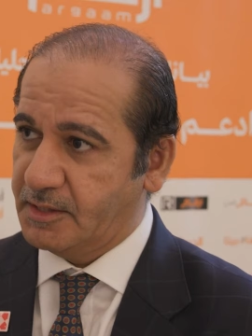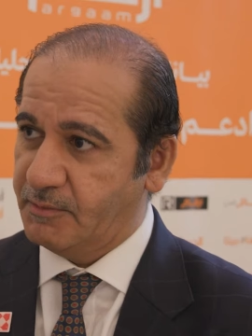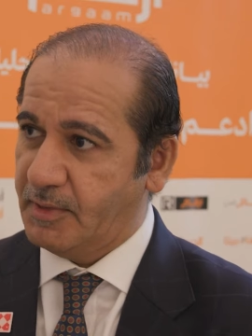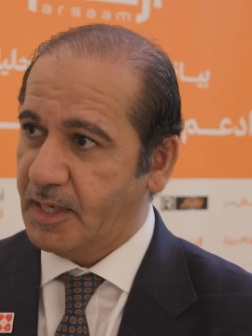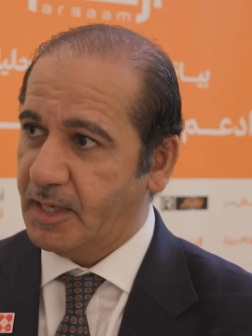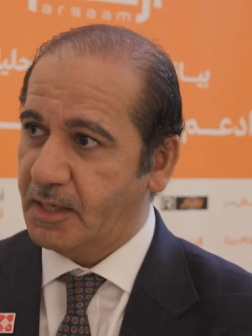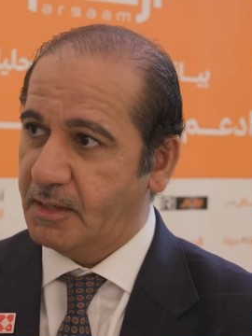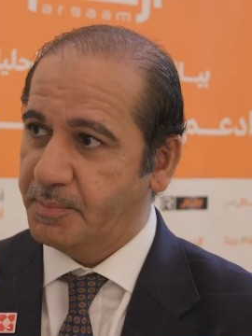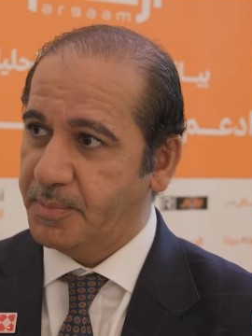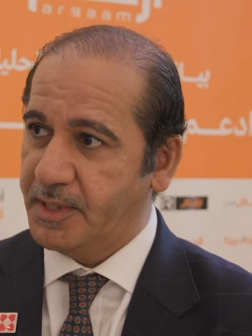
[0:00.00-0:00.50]

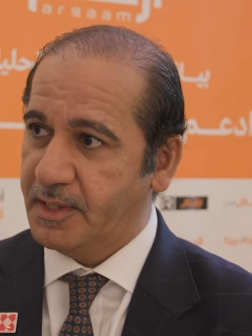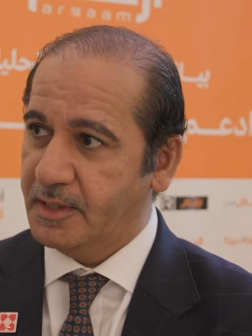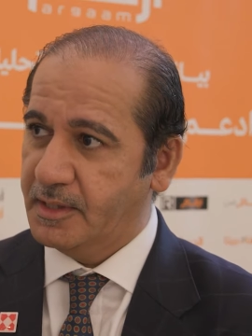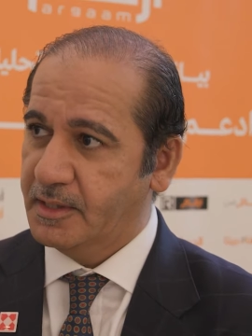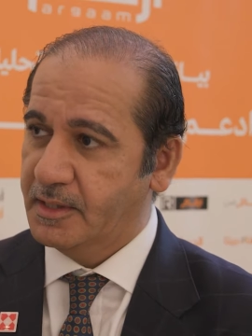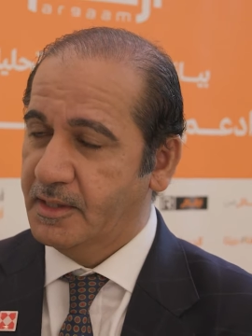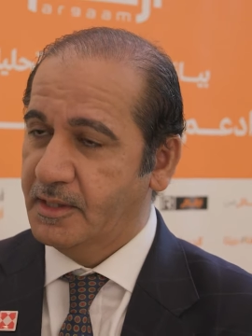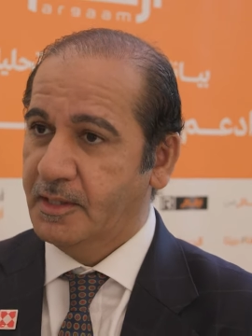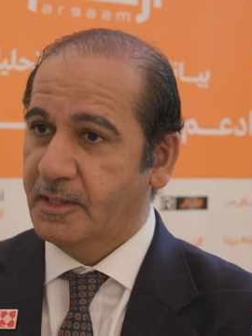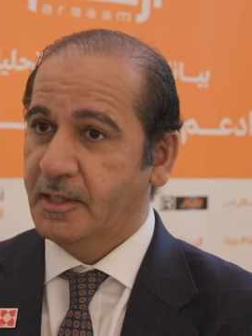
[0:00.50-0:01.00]
developing
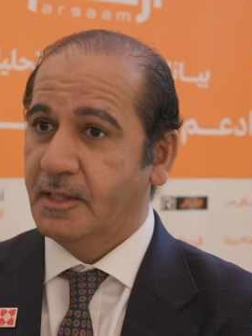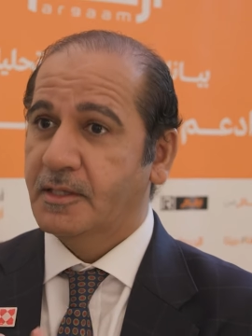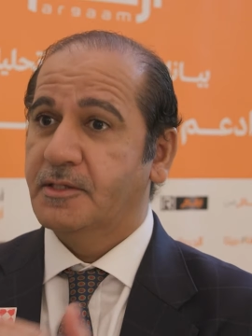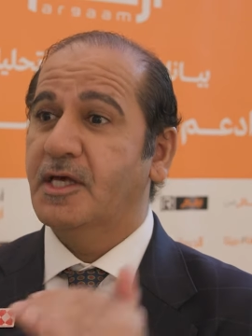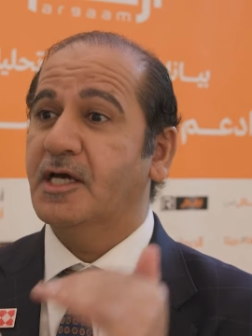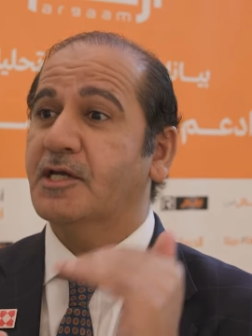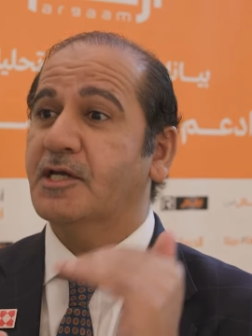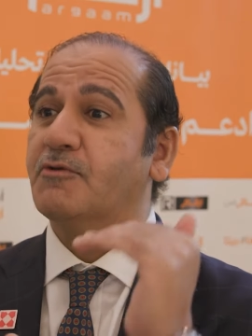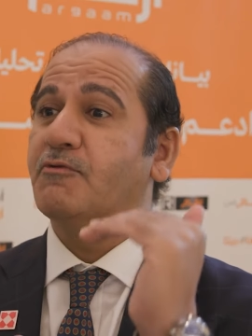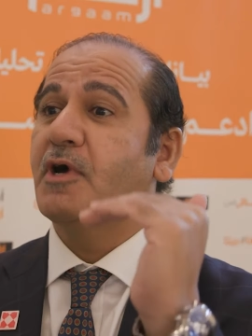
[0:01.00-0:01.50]

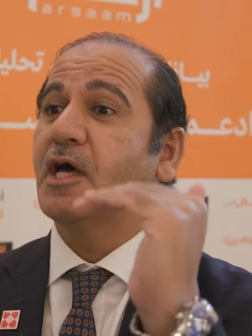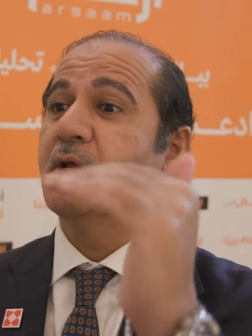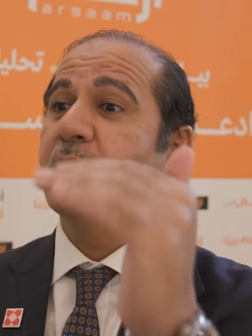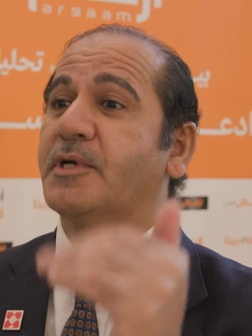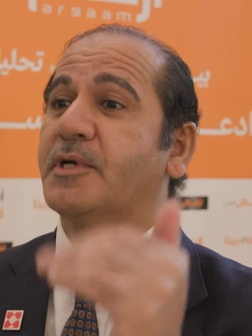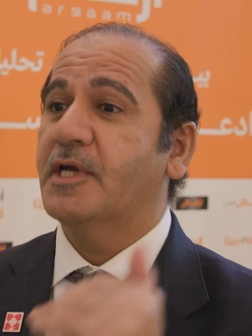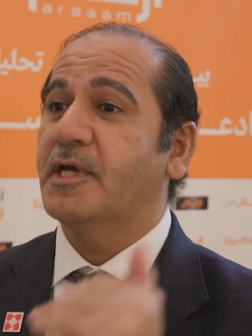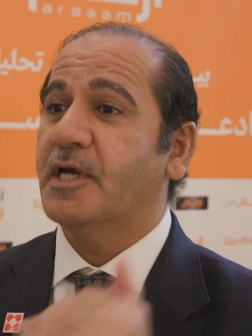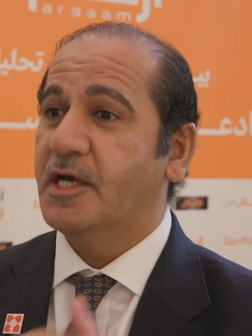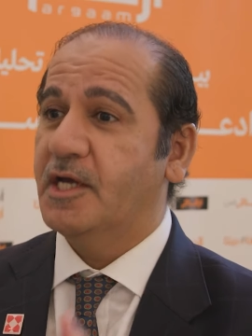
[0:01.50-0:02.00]
they're
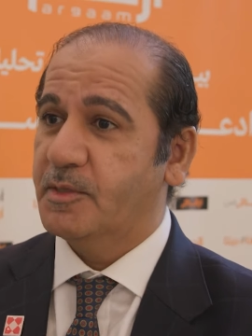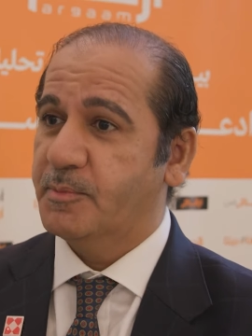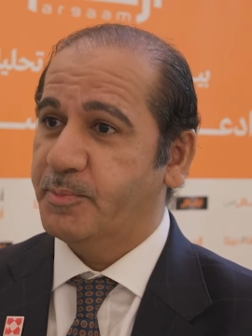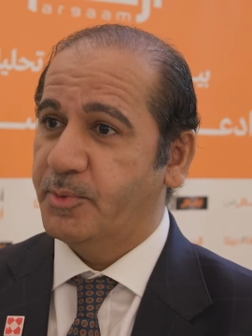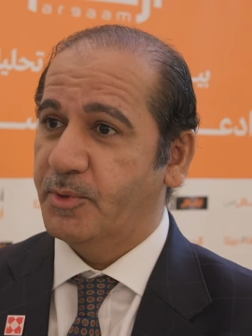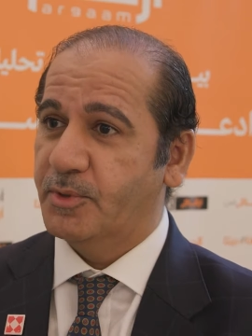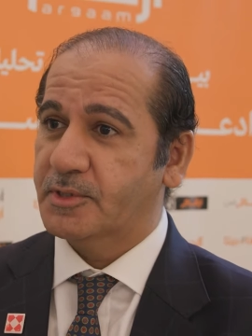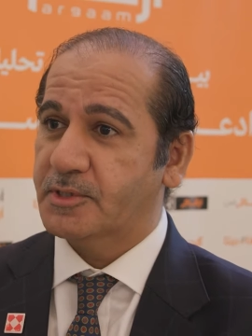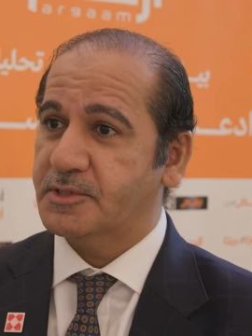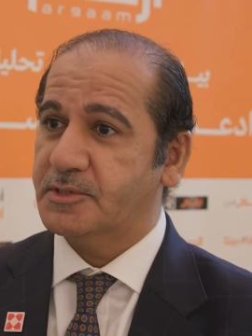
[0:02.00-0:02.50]
developing
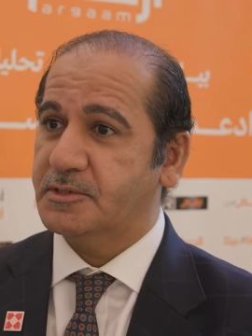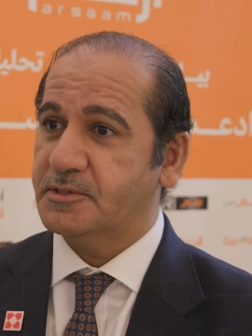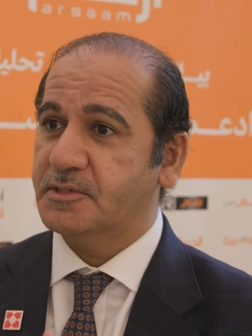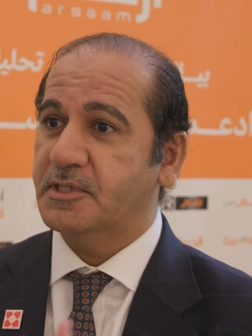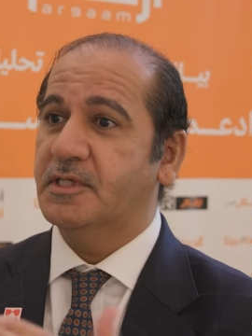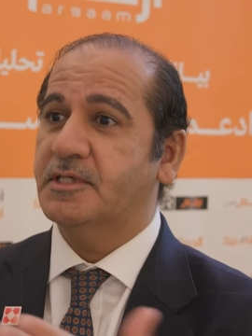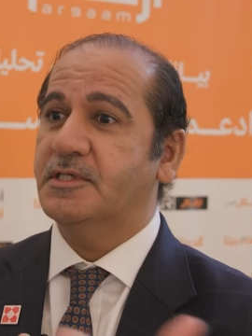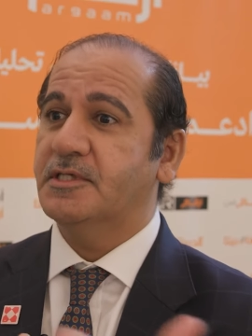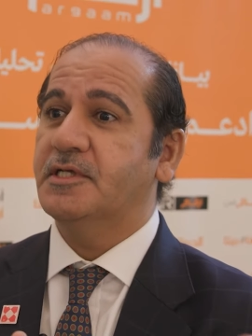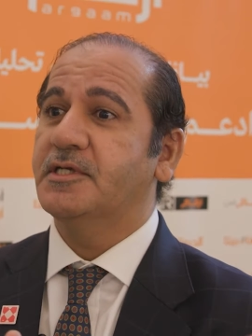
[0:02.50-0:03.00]
airports.
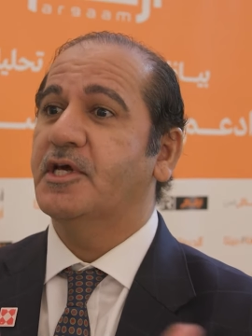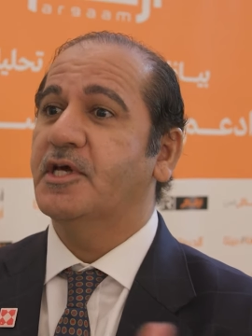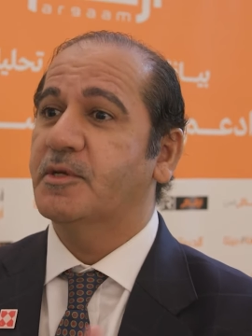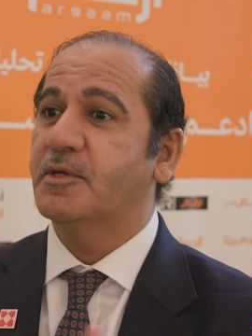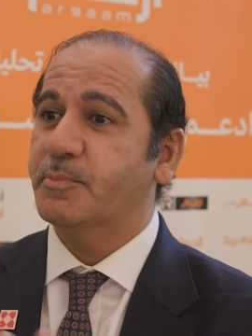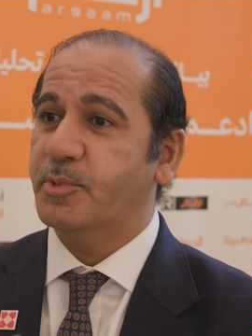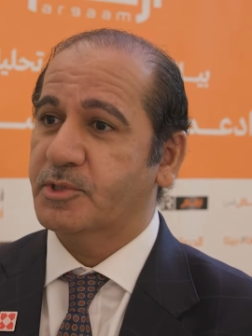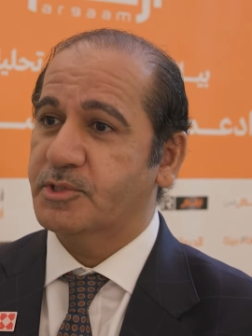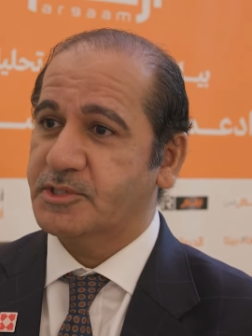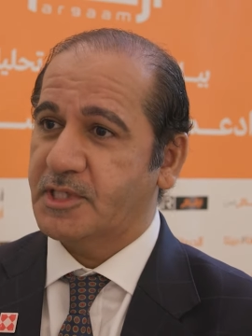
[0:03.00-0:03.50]
13
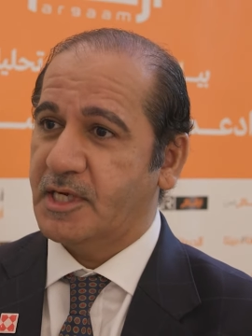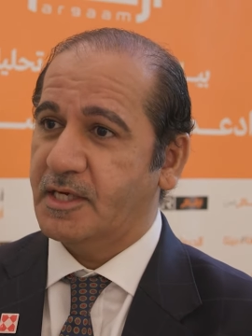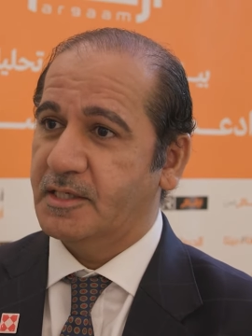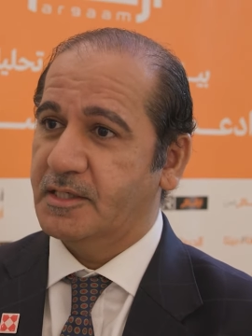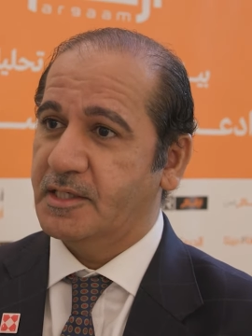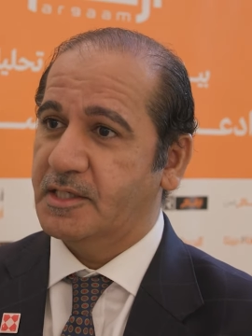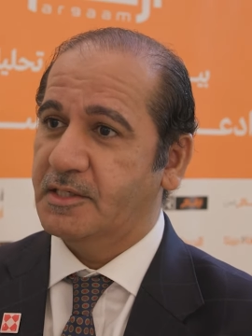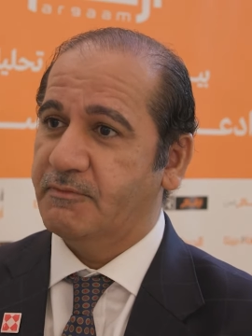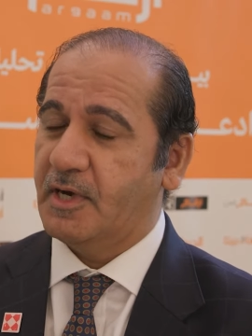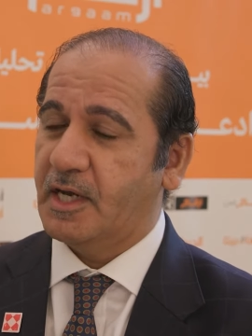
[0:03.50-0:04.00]
airports are
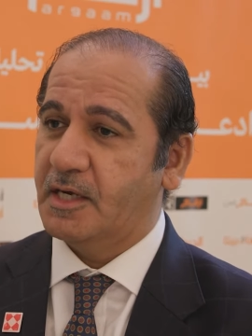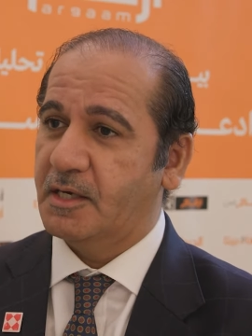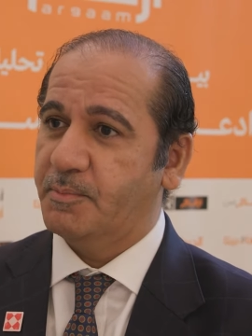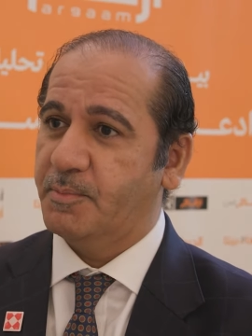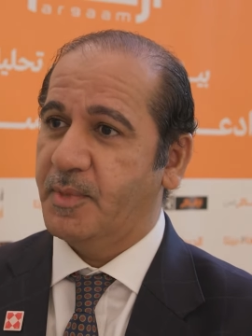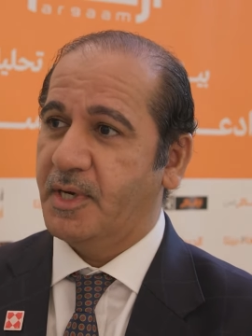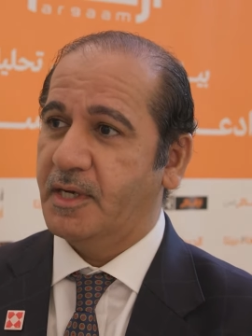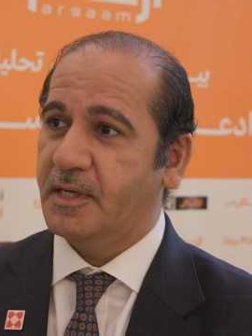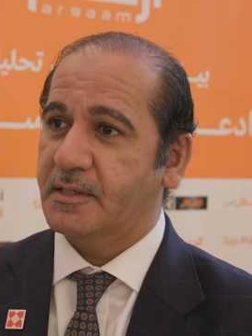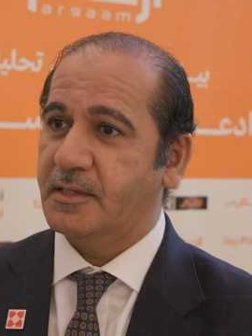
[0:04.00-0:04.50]
under
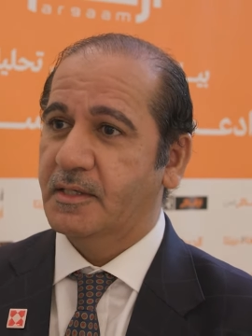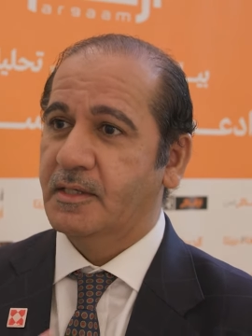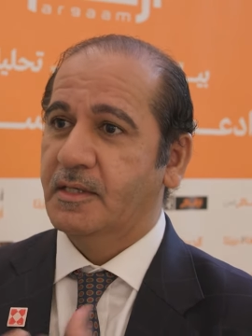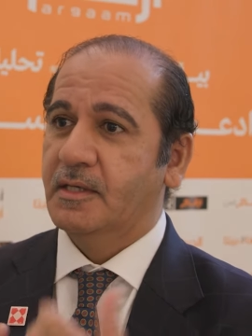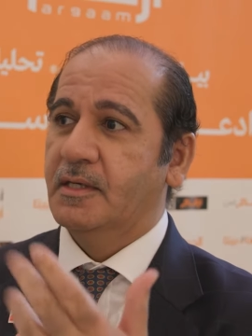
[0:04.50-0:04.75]
development.